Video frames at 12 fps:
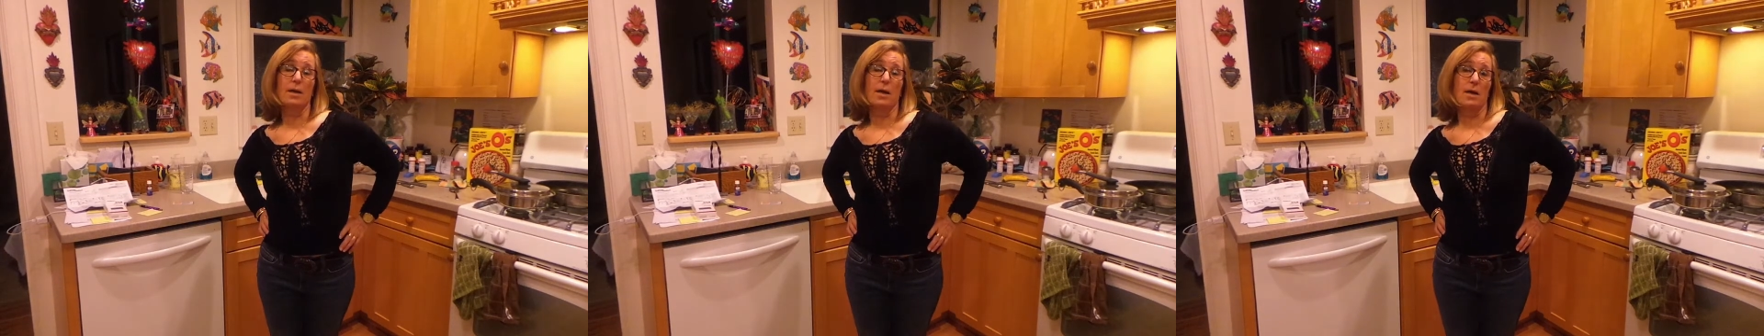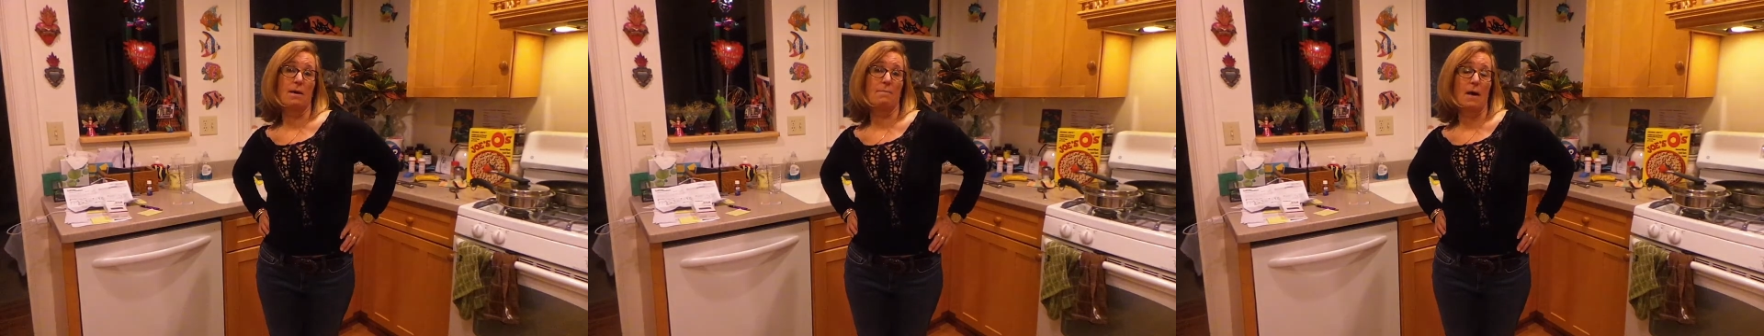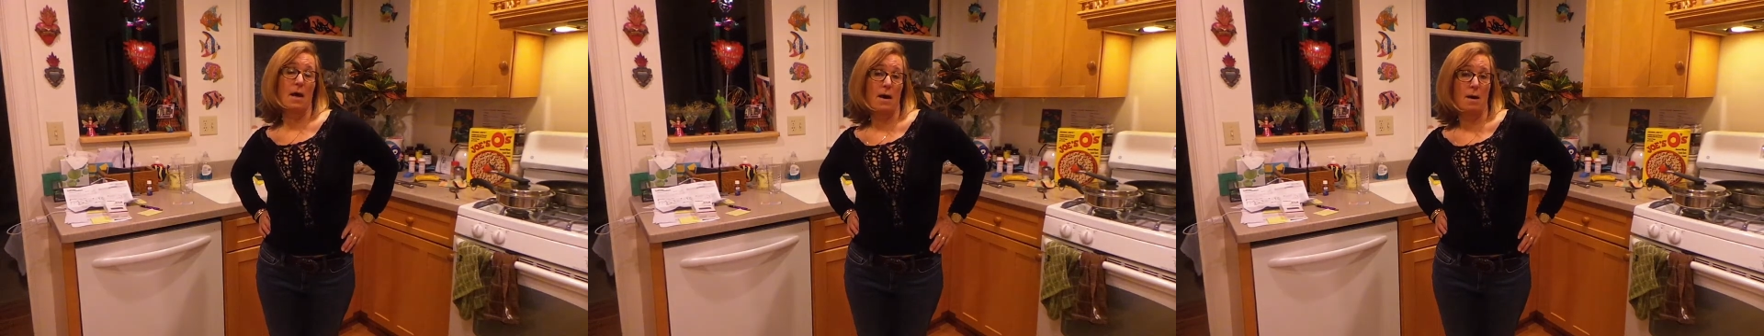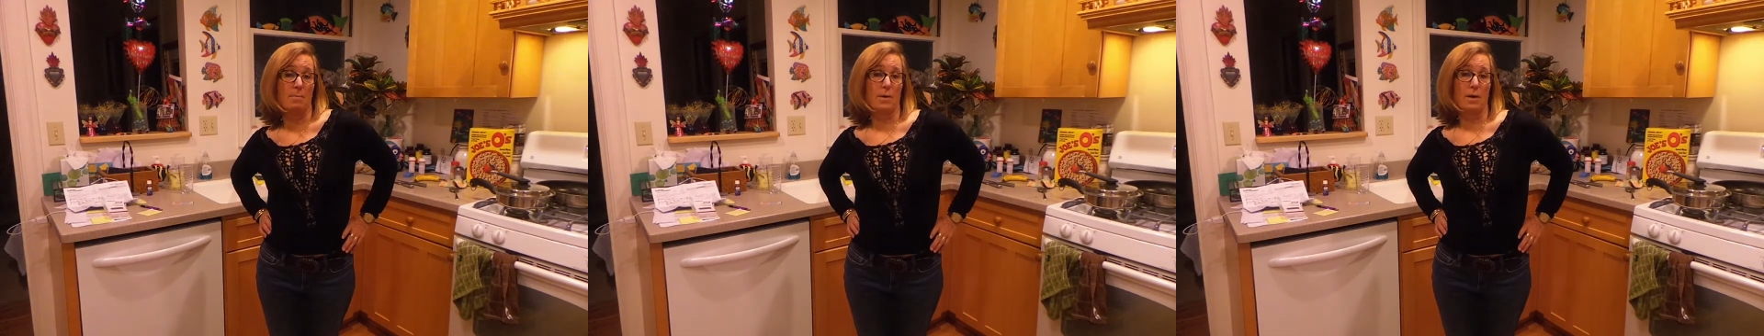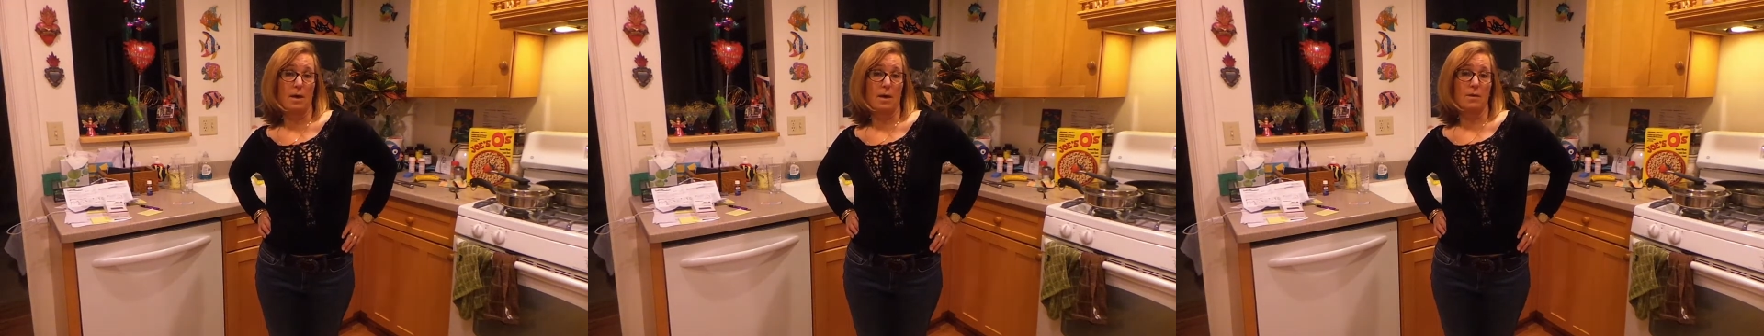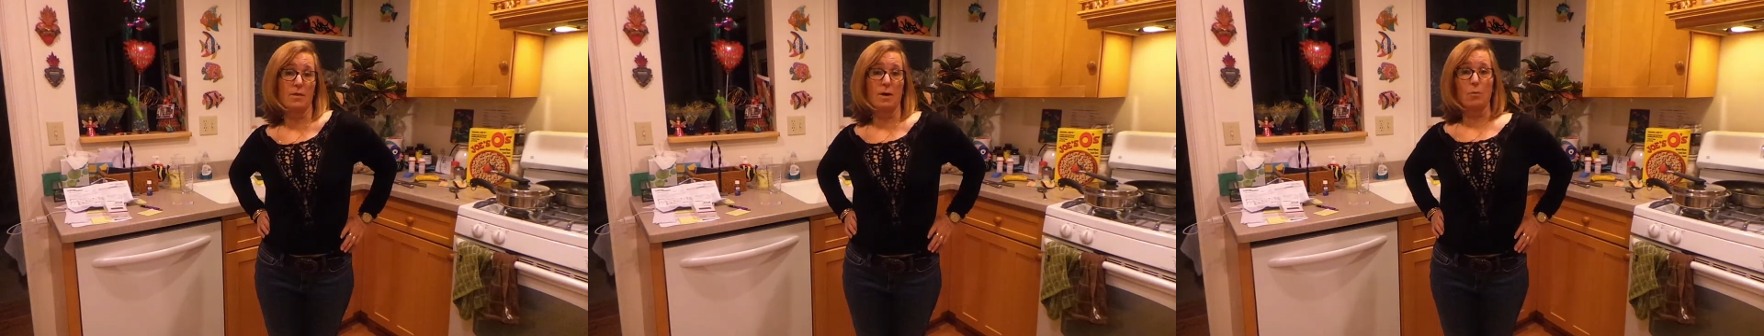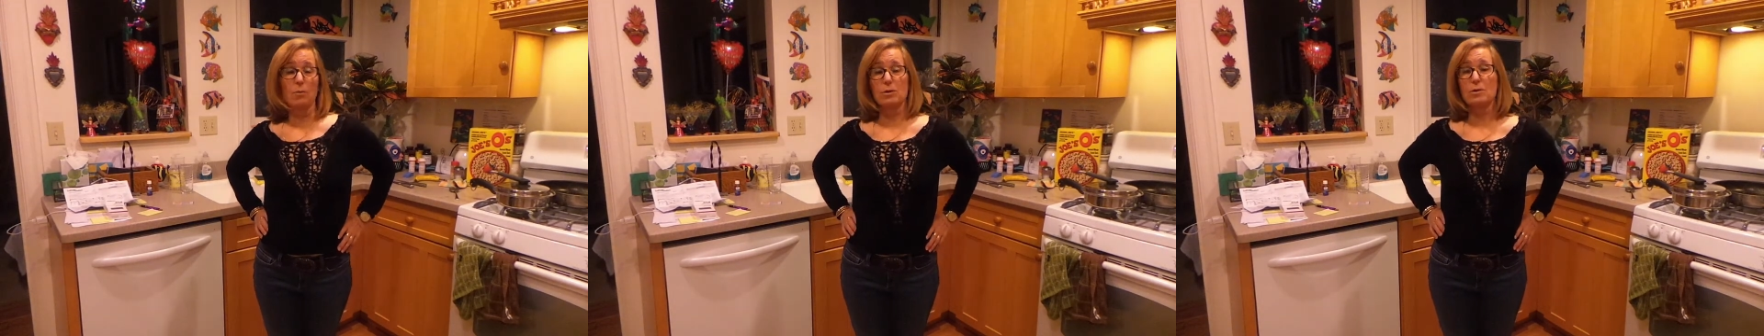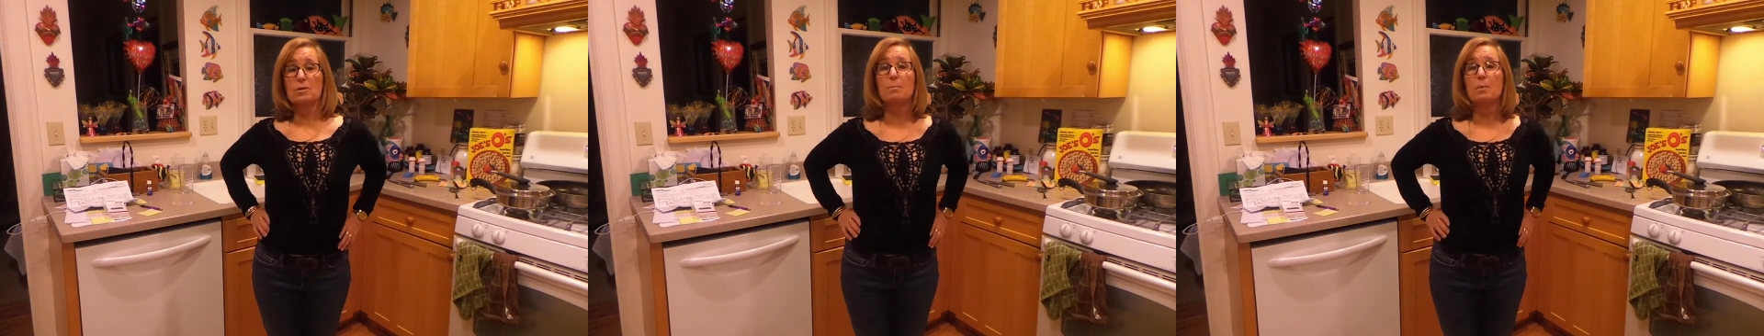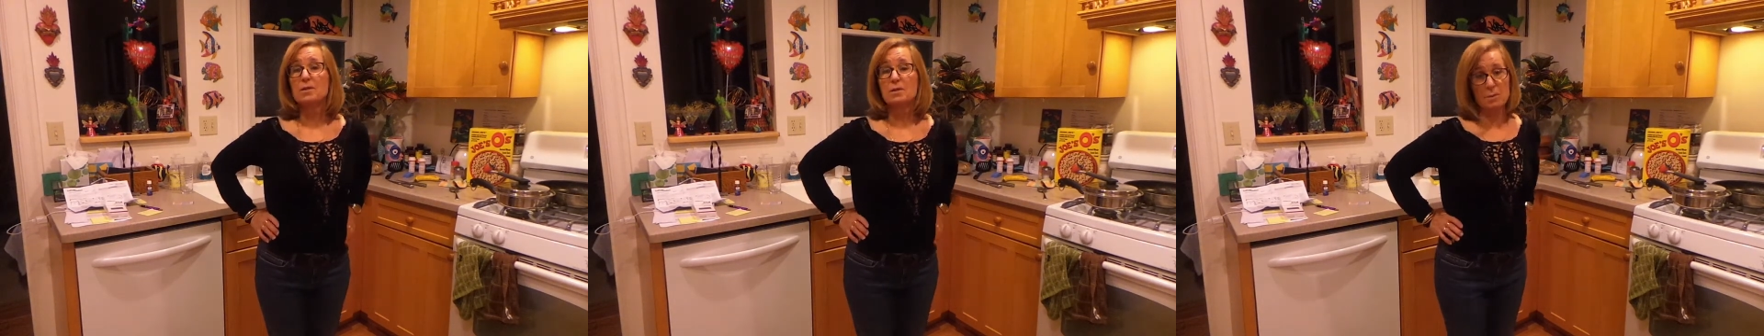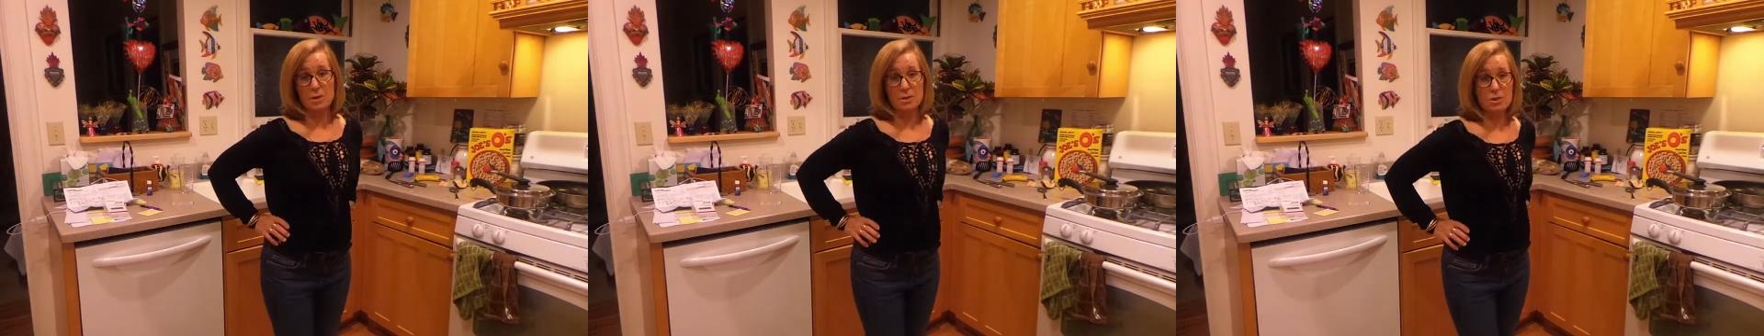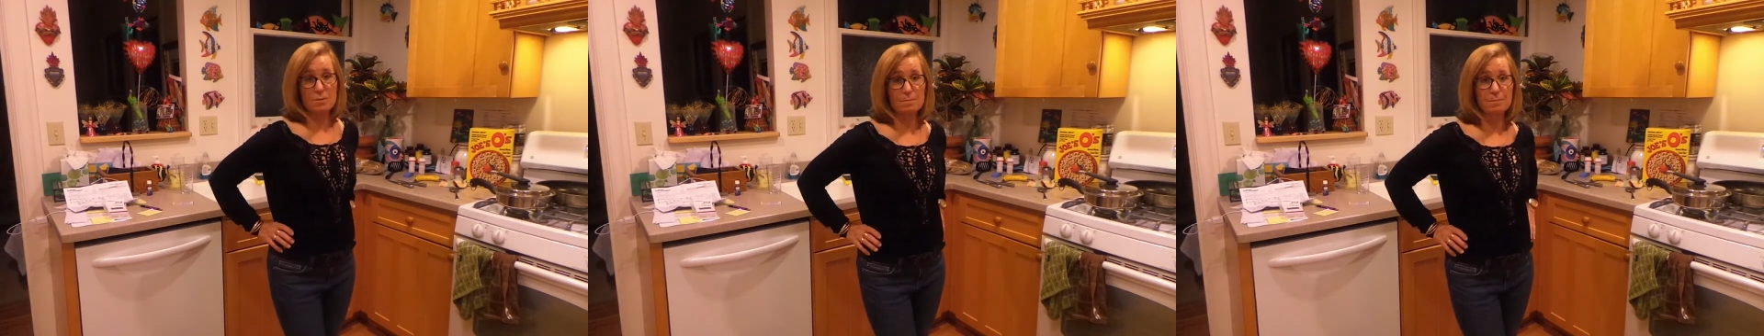game app that works by speech.